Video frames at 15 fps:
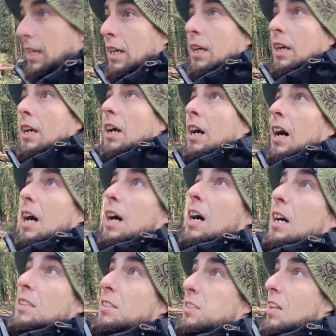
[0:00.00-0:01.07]
a
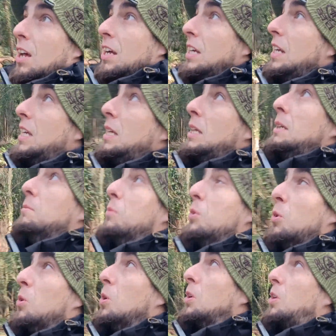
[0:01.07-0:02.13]
slightly more
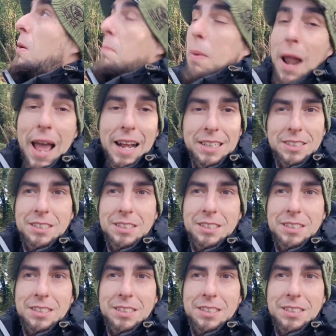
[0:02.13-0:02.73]
complex